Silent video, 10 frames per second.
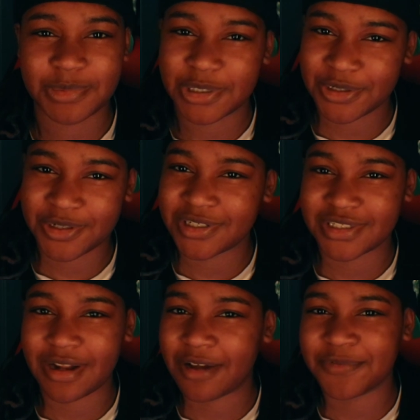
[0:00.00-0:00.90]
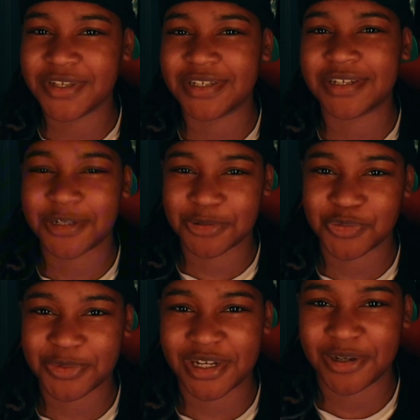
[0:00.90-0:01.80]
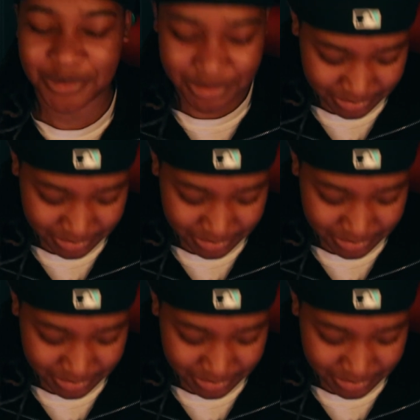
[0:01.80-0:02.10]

butter is not vegan, it comes from cows.